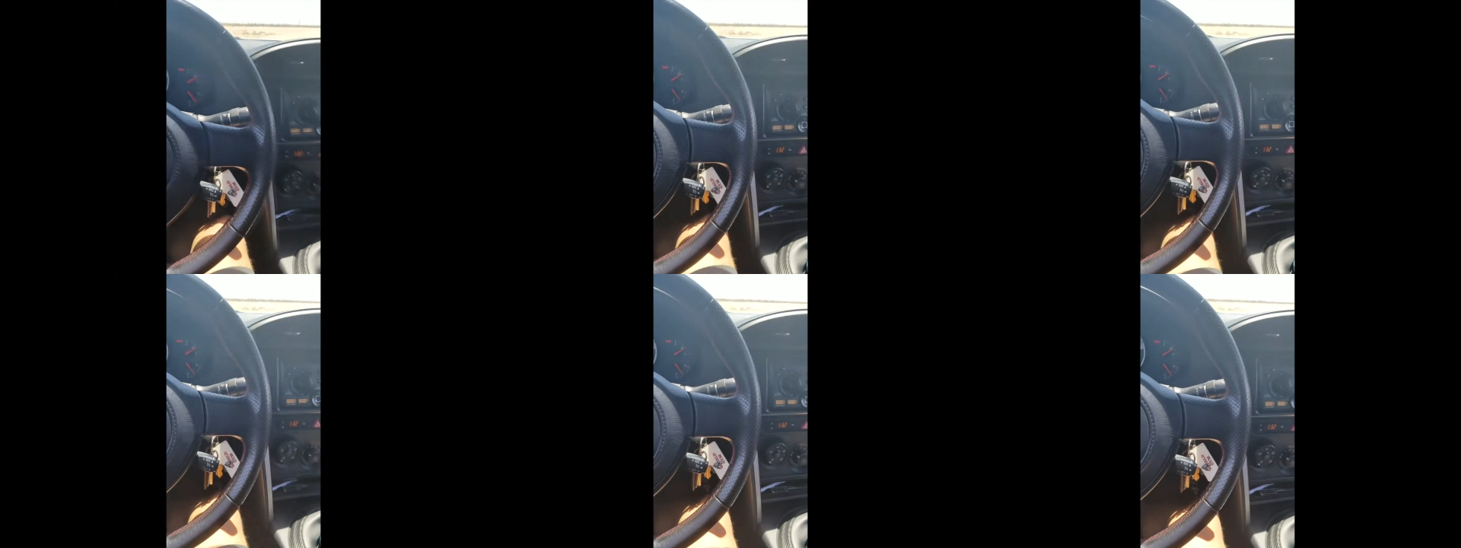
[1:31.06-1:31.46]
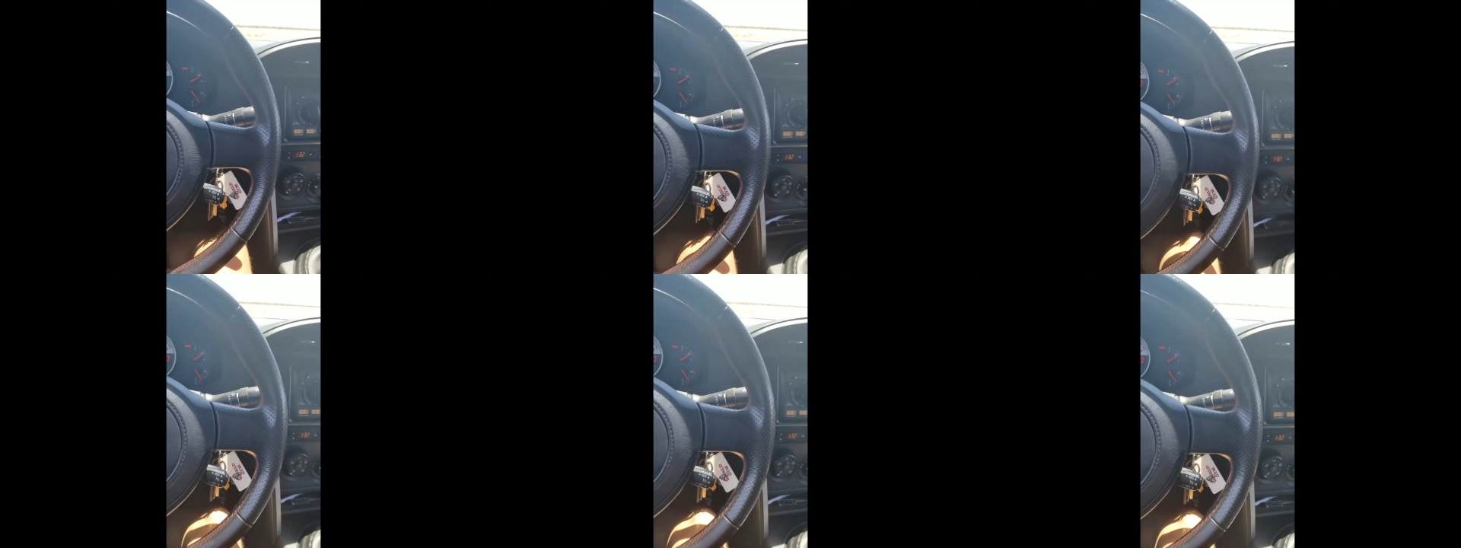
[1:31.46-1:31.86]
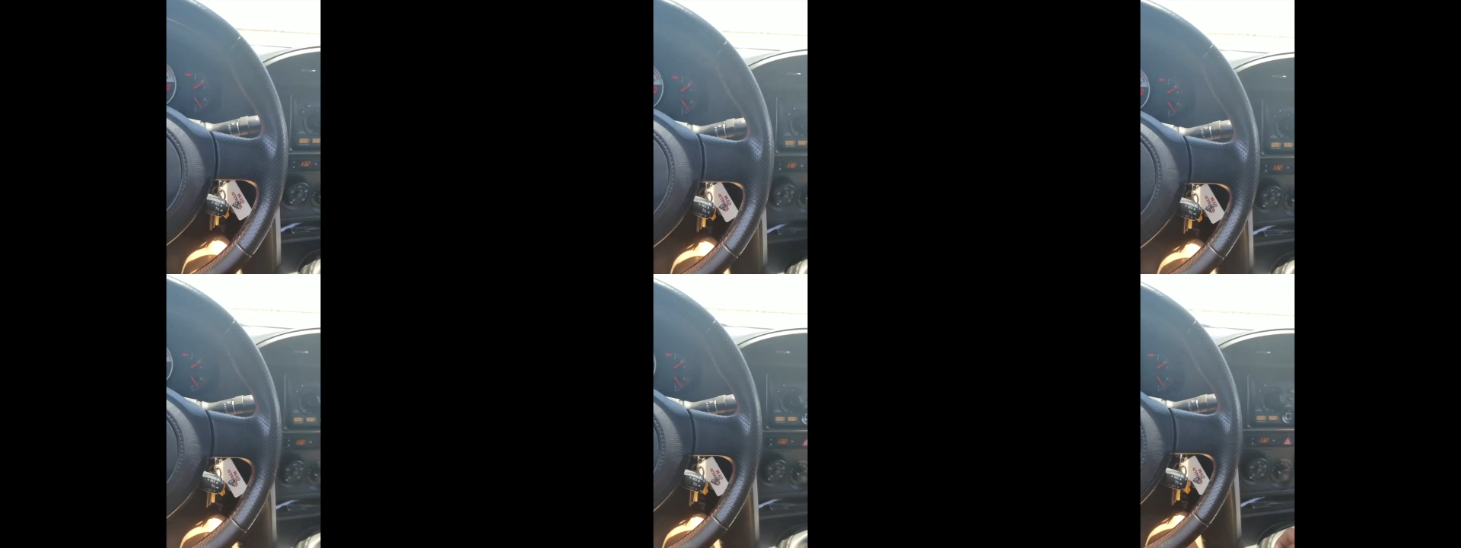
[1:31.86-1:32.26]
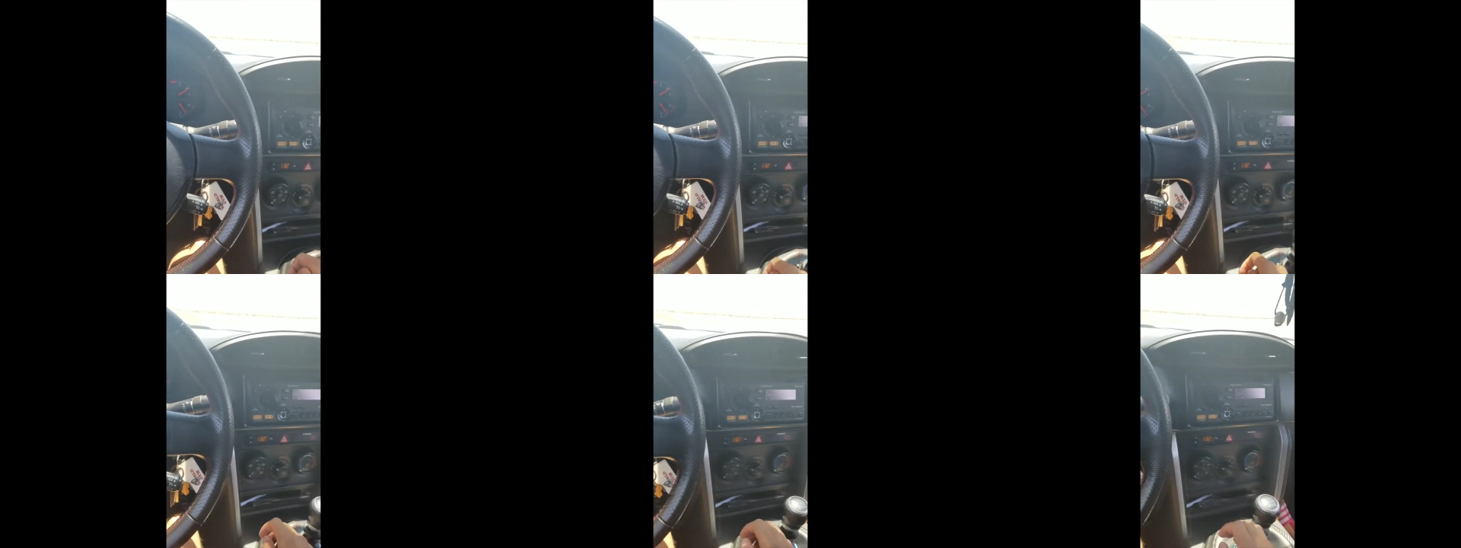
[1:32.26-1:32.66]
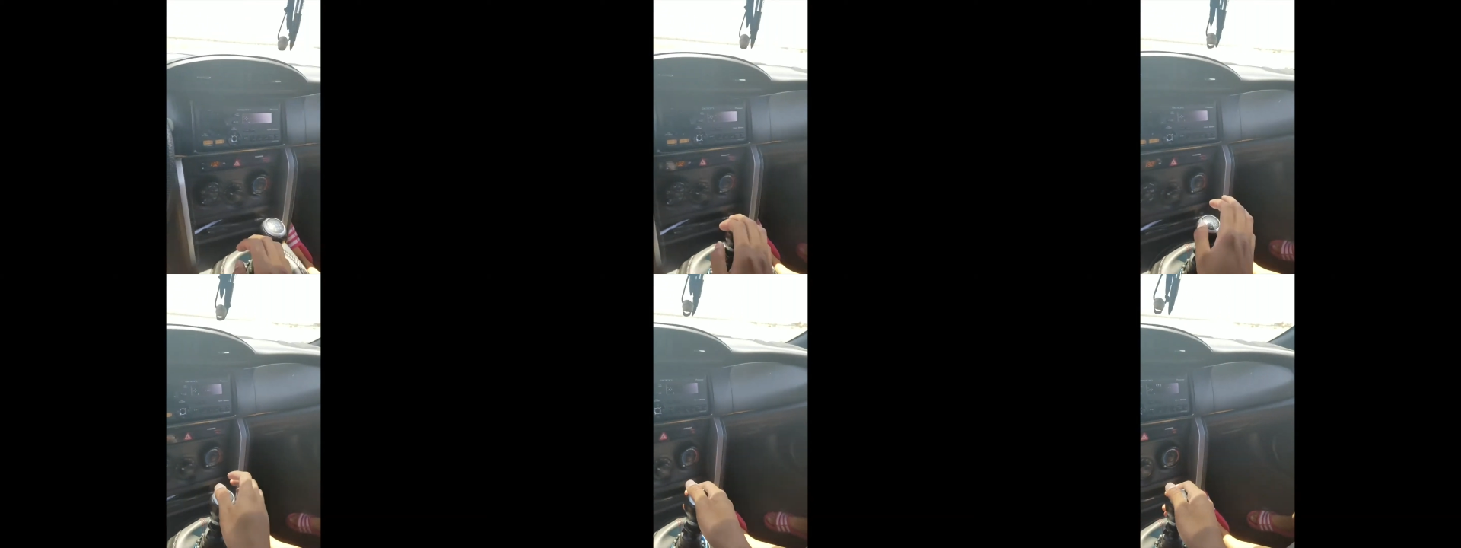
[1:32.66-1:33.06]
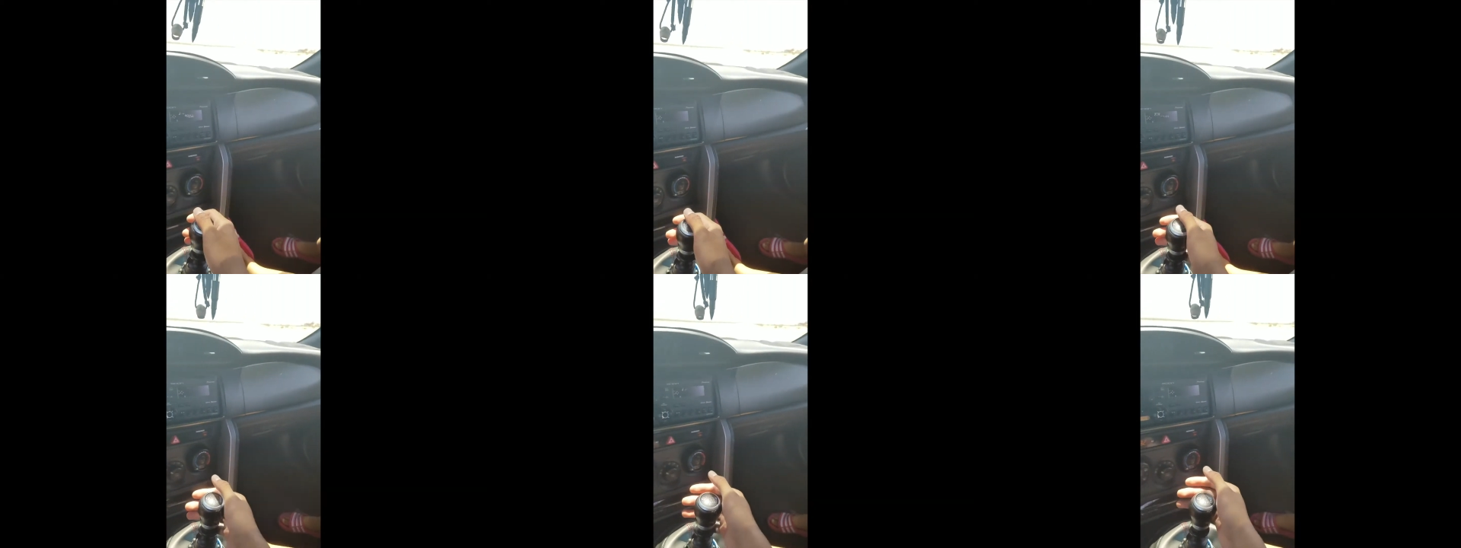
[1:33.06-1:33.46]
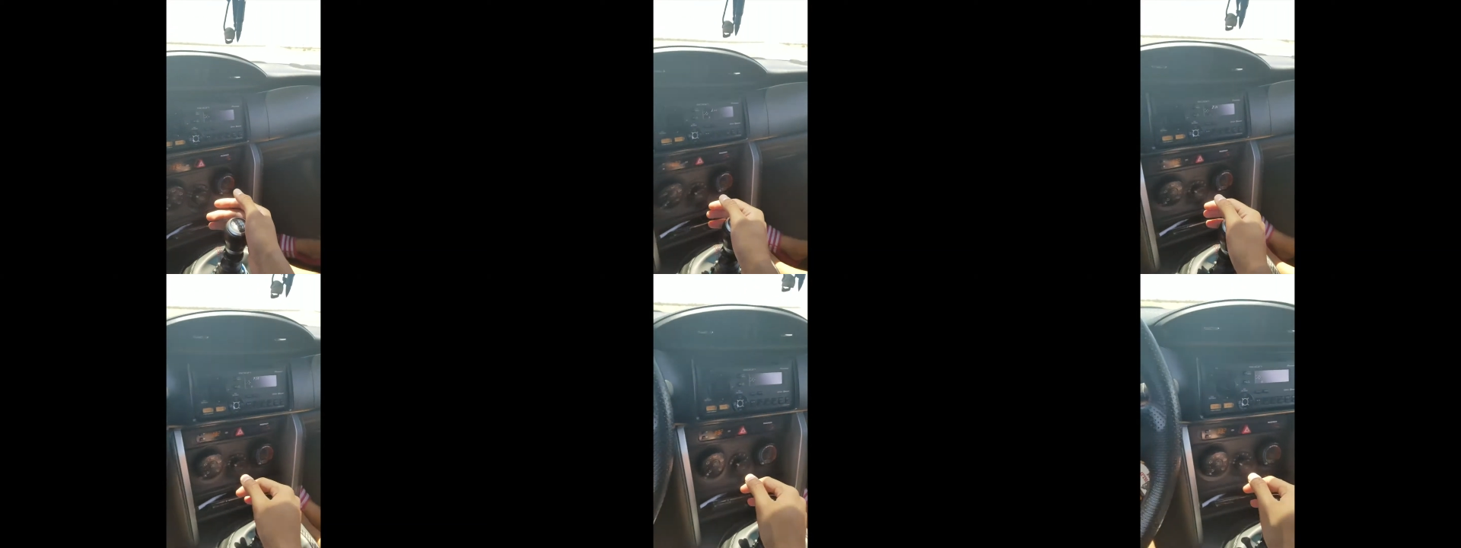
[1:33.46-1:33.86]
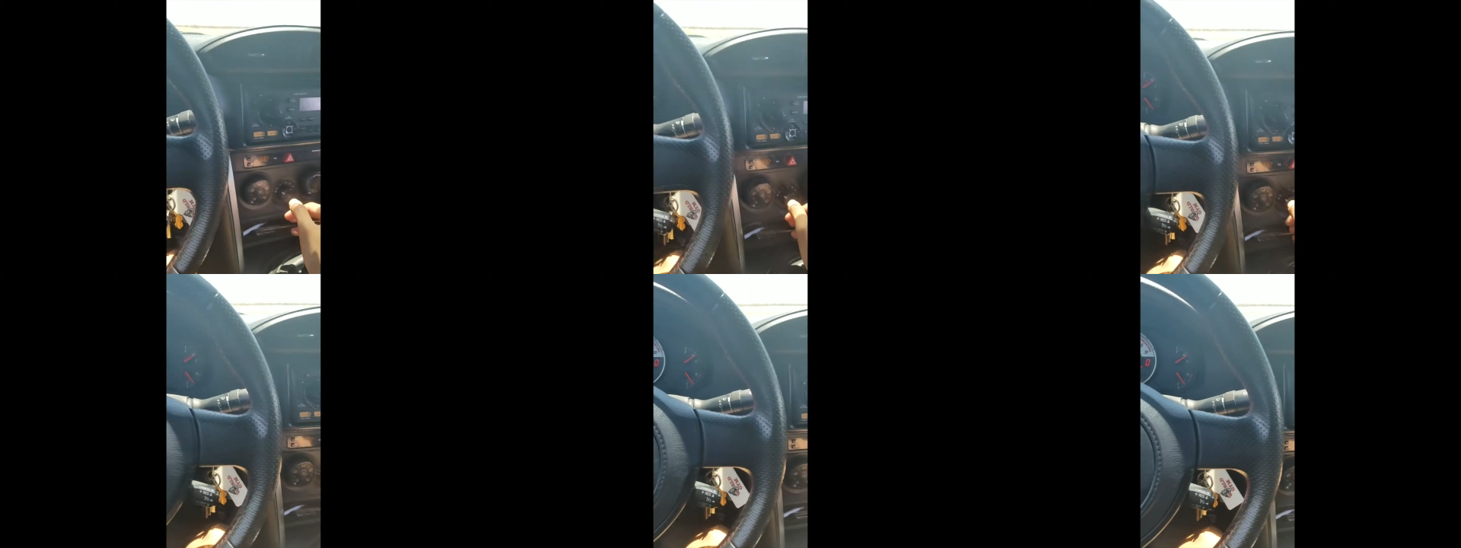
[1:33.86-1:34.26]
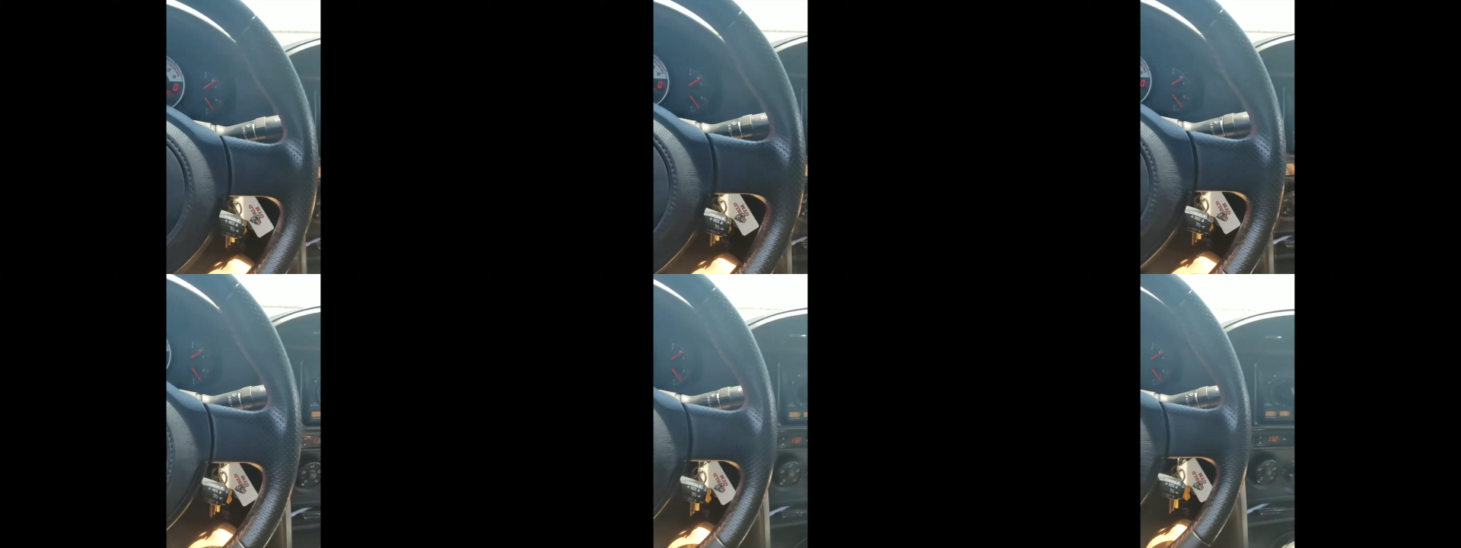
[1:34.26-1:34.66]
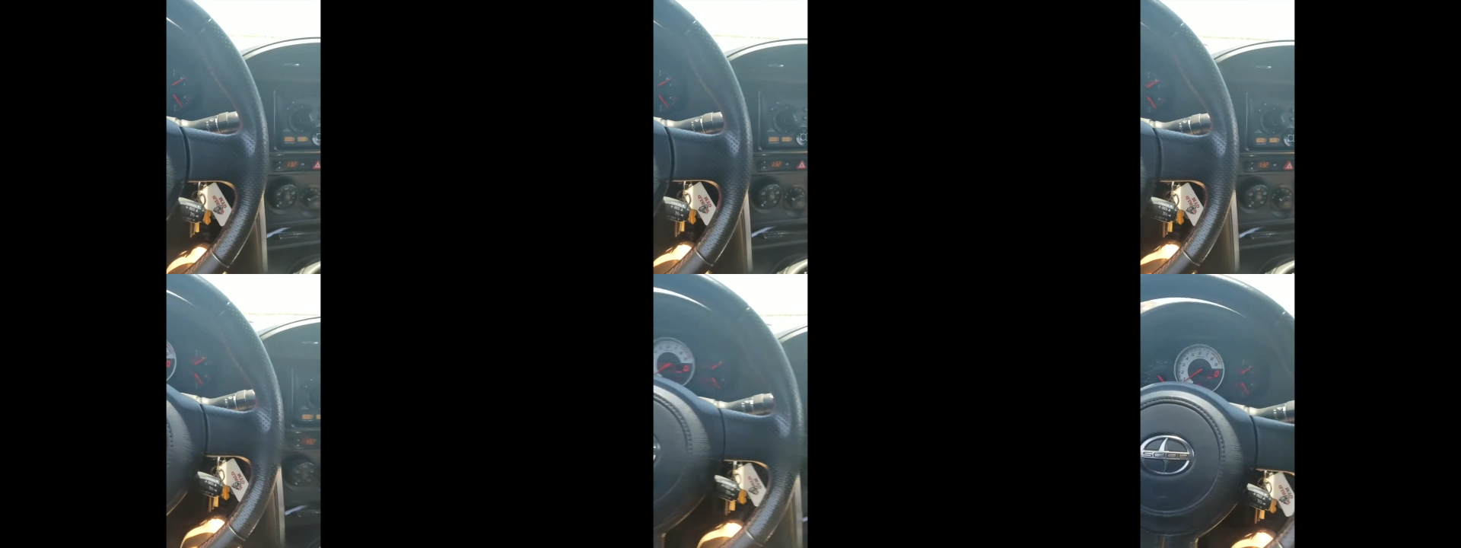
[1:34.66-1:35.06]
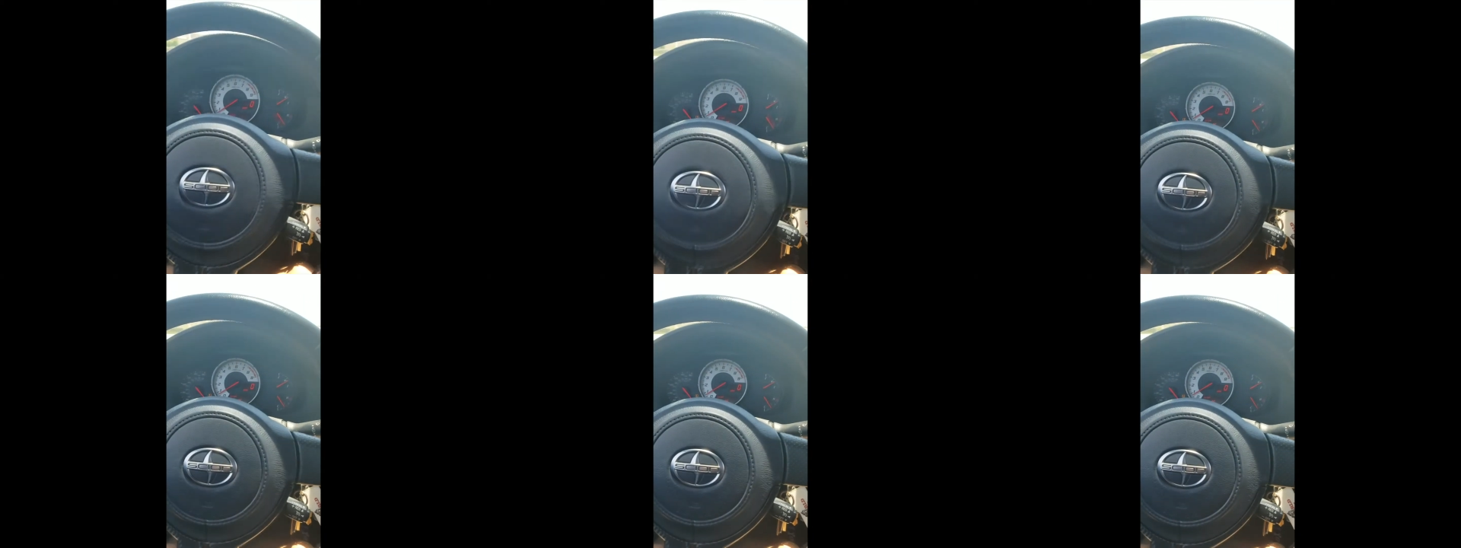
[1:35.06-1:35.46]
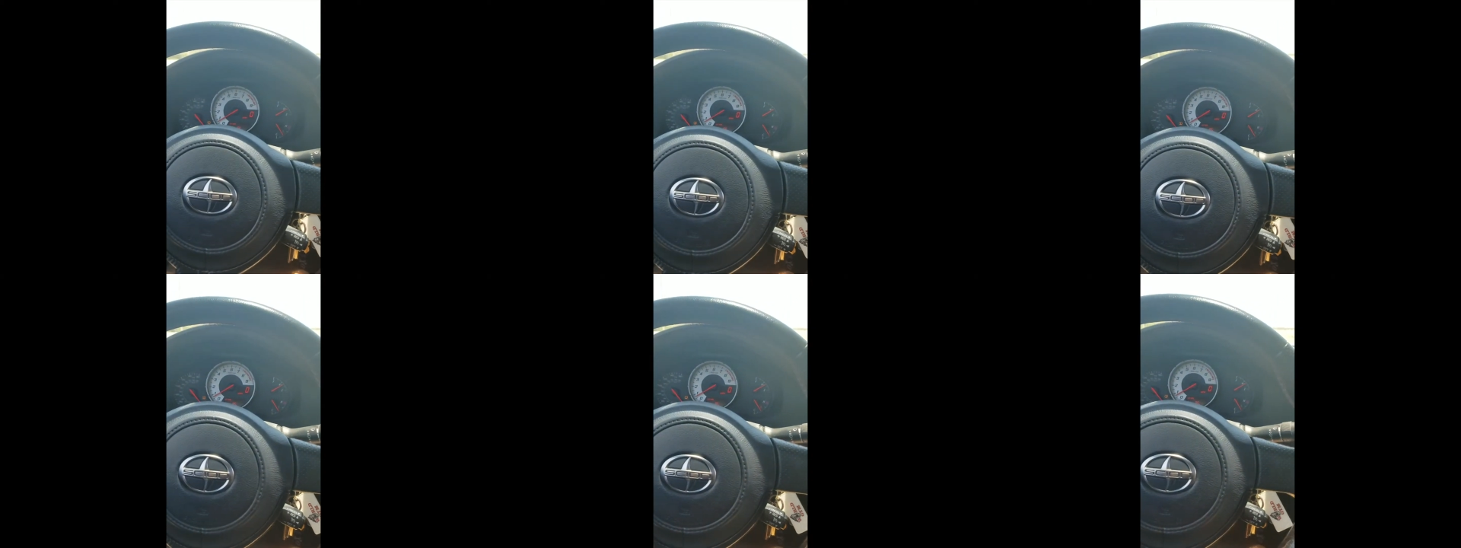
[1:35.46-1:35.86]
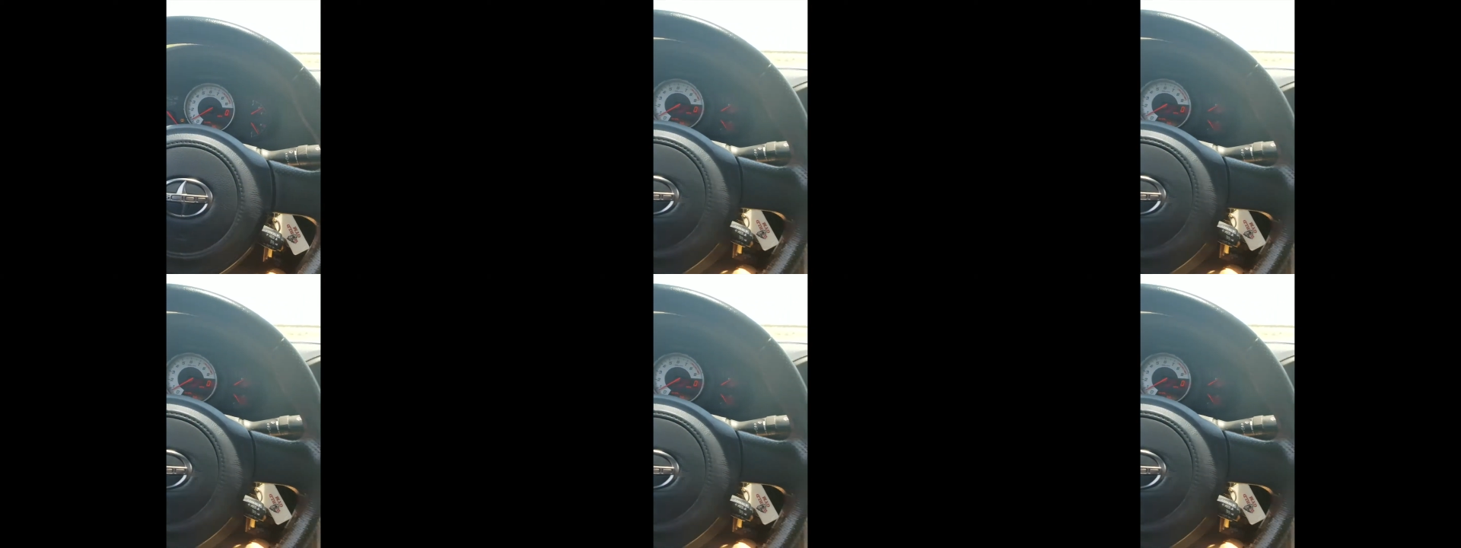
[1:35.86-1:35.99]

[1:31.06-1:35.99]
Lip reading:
Nobody's mouth can be seen.